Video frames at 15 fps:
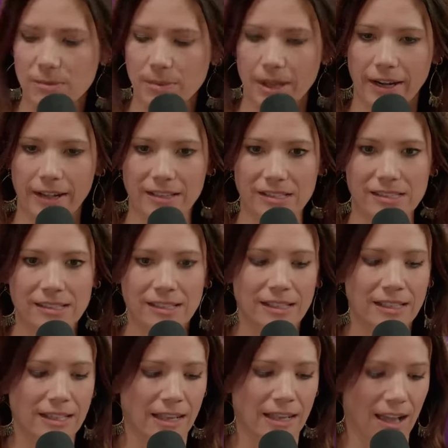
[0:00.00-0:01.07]
upon us.
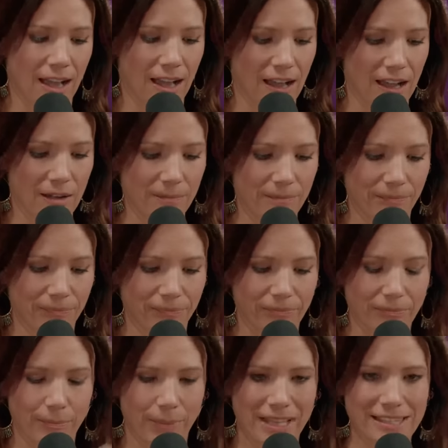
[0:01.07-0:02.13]
Um,
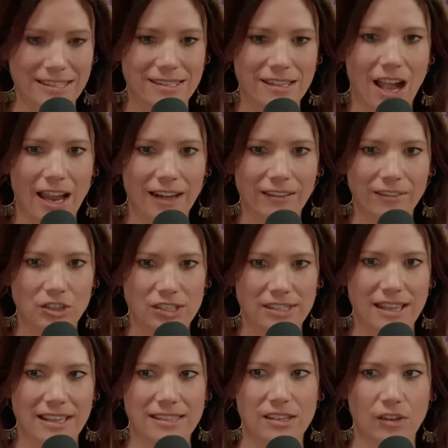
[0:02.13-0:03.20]
because it's not just
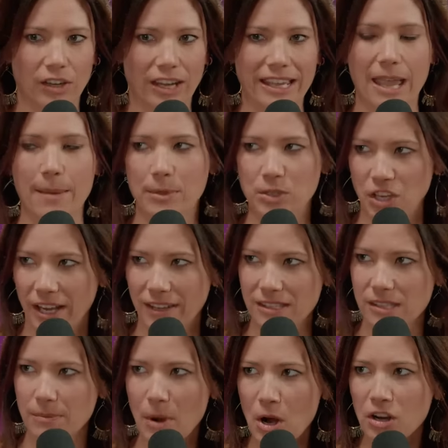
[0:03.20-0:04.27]
necessarily a game of
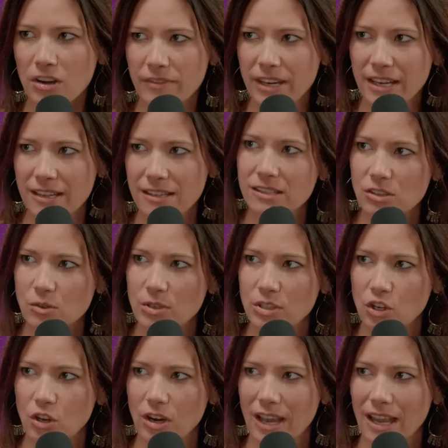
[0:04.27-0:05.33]
chance. Part of it is to a
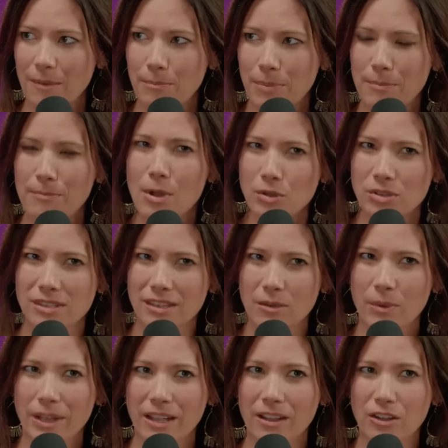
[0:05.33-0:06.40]
degree, but mostly
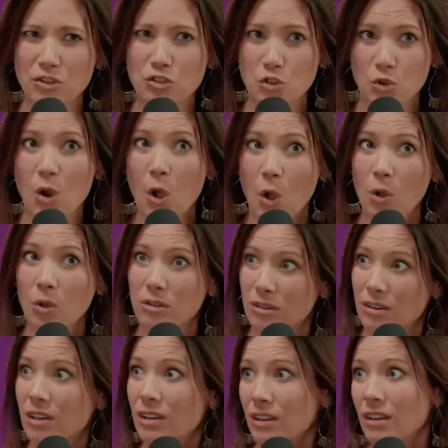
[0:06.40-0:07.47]
we can control,
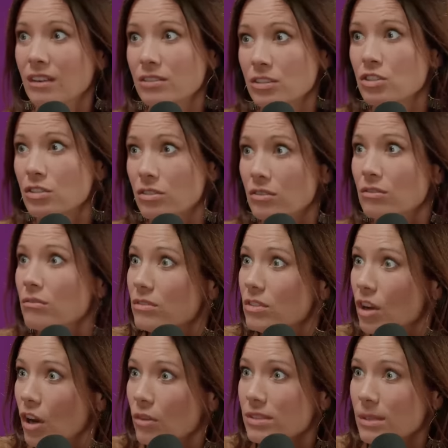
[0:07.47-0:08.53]

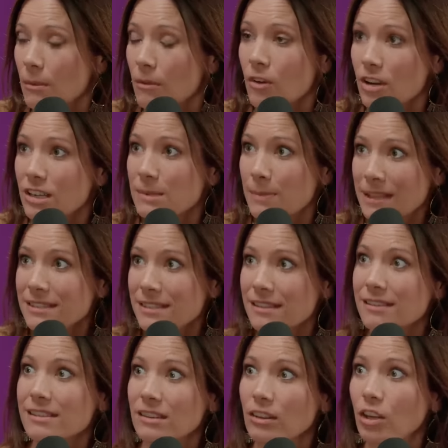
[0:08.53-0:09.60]
you know, some of our
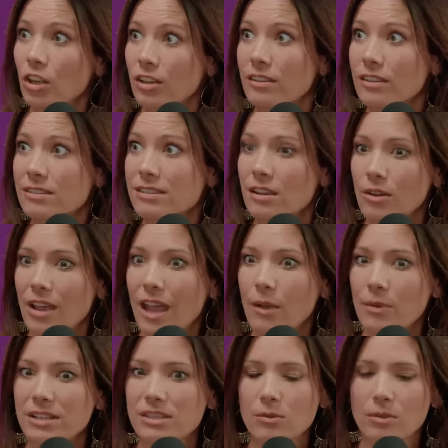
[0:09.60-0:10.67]
expenses and look to see, okay,
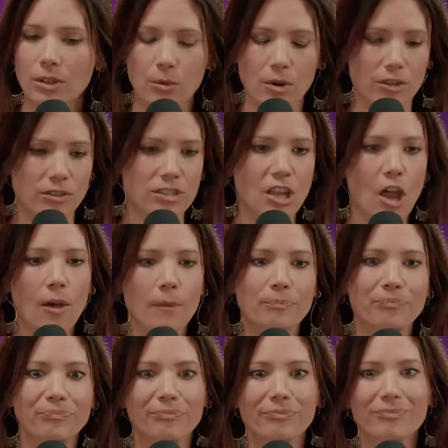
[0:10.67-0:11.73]
what is it really worth? So
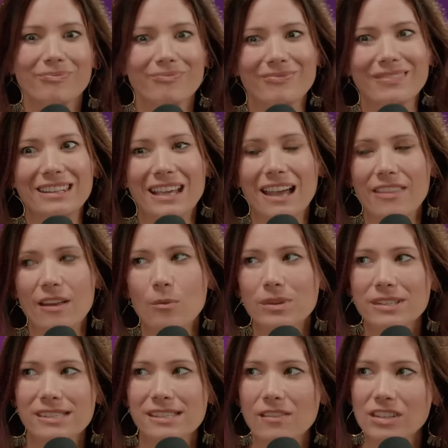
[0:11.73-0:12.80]
yeah, that
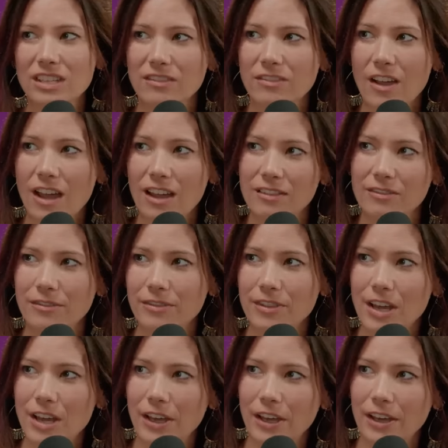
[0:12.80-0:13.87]
175
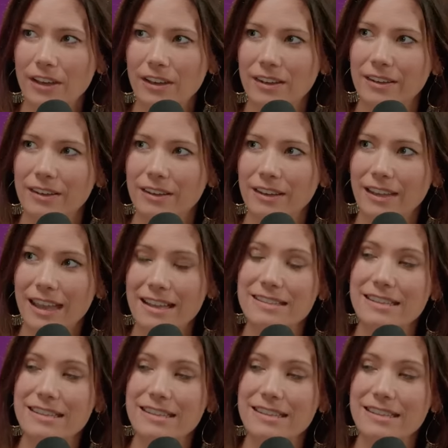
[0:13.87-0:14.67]
uh K